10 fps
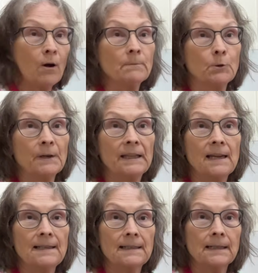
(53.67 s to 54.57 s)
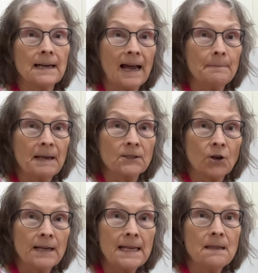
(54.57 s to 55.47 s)
I'm doing these today, because
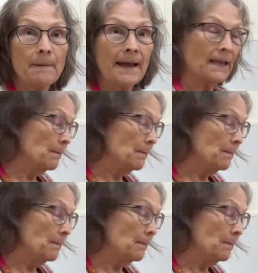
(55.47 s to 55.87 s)
I need the baking